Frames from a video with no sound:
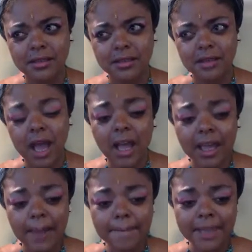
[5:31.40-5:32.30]
A
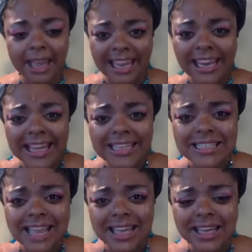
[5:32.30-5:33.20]
complaint, I
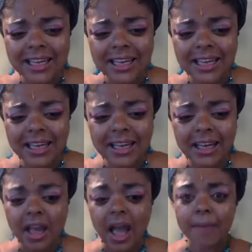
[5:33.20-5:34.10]
said?
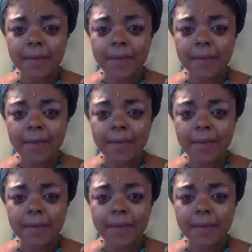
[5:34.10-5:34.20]
I've